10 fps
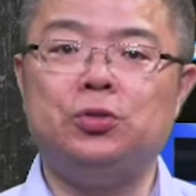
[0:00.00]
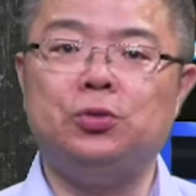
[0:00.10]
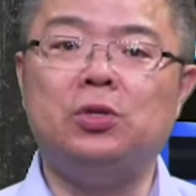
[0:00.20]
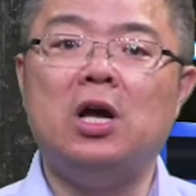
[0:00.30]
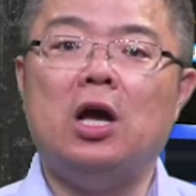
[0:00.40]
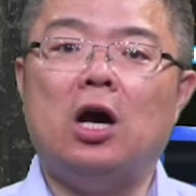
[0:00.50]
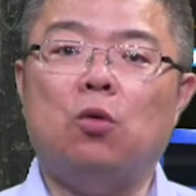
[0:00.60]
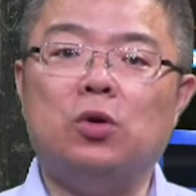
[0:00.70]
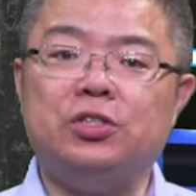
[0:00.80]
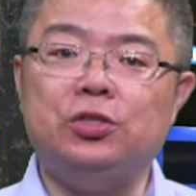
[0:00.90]
to
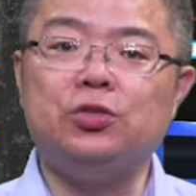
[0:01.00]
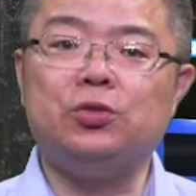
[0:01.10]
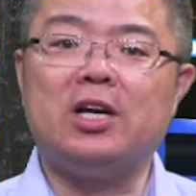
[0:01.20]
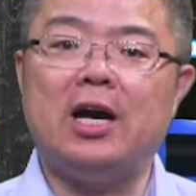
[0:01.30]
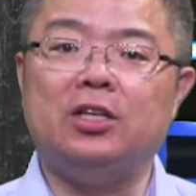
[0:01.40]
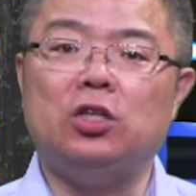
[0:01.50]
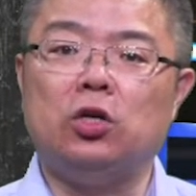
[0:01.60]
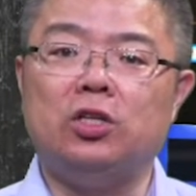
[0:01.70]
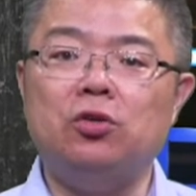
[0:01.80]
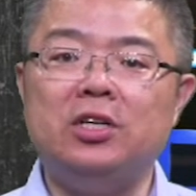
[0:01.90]
guide
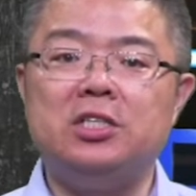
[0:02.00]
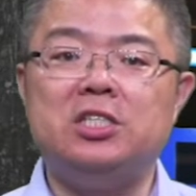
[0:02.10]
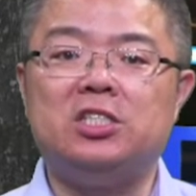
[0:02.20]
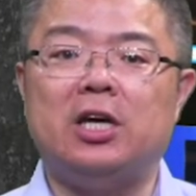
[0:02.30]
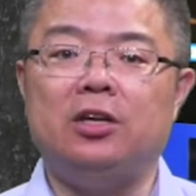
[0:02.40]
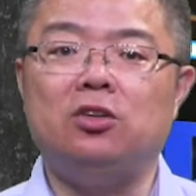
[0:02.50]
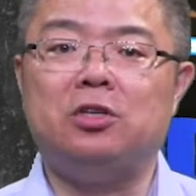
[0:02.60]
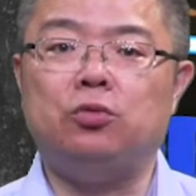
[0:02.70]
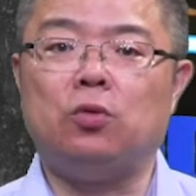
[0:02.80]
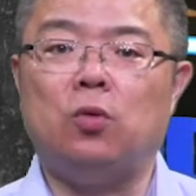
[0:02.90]
not only the design of
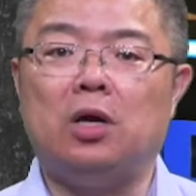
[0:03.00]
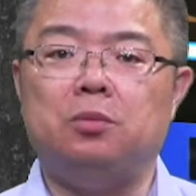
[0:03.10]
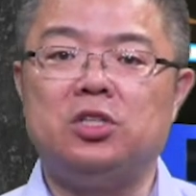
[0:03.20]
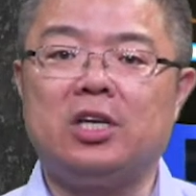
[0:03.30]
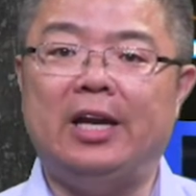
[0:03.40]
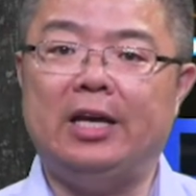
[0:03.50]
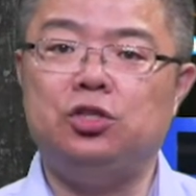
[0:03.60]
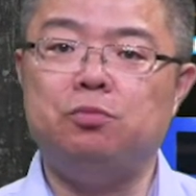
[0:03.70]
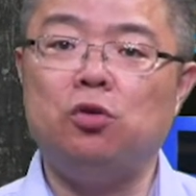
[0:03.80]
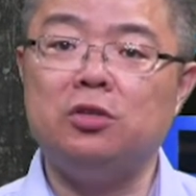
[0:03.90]
the requirements
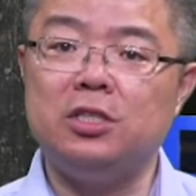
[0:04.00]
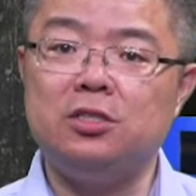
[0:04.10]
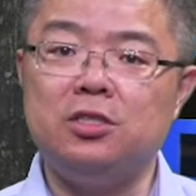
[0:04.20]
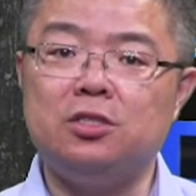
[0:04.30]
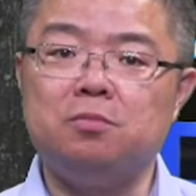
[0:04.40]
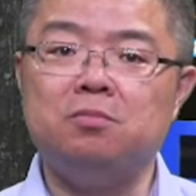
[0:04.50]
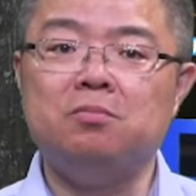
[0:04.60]
collection processes,